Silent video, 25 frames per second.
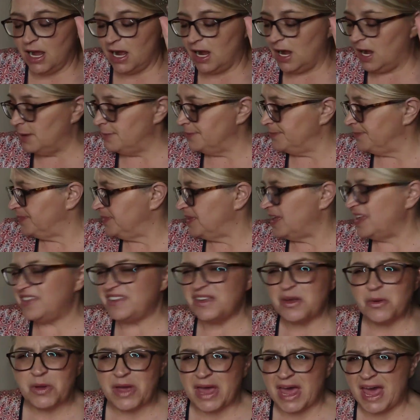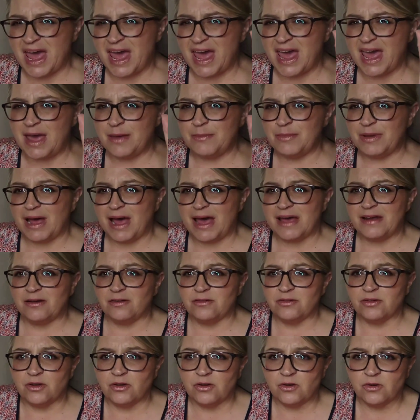Um, it's okay, but I
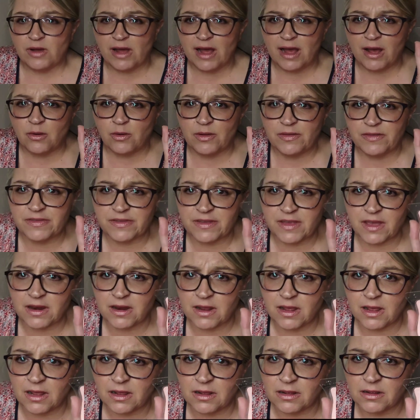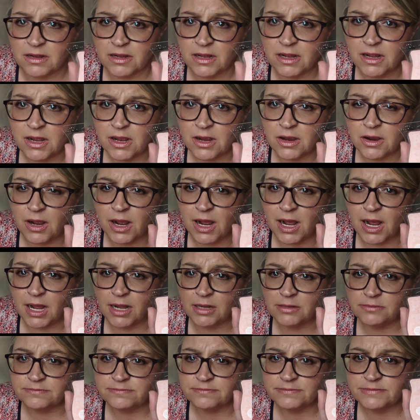don't know how it's going to,
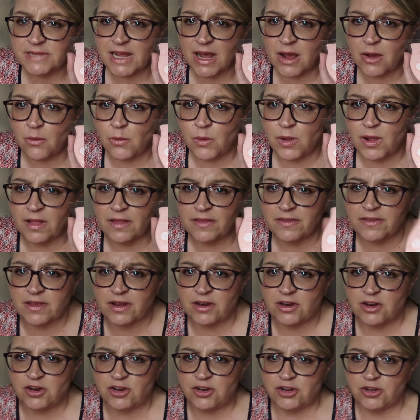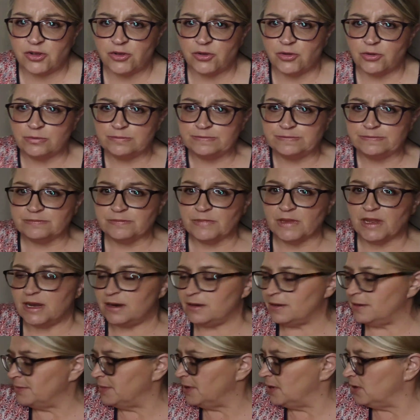um, how well it's going to do.
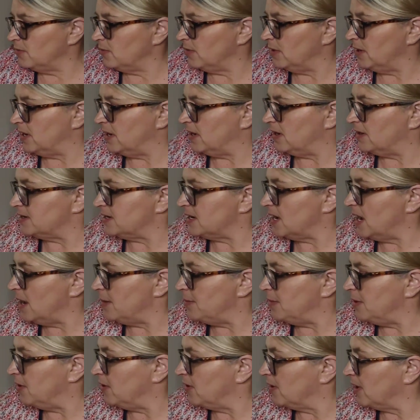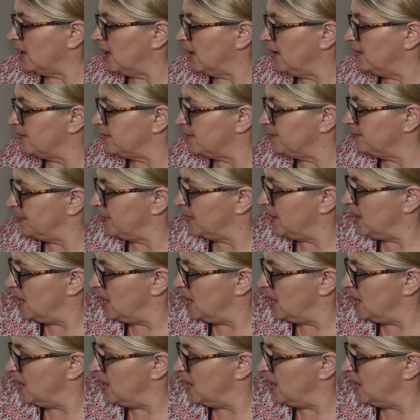And I'm going to run out of time here, guys.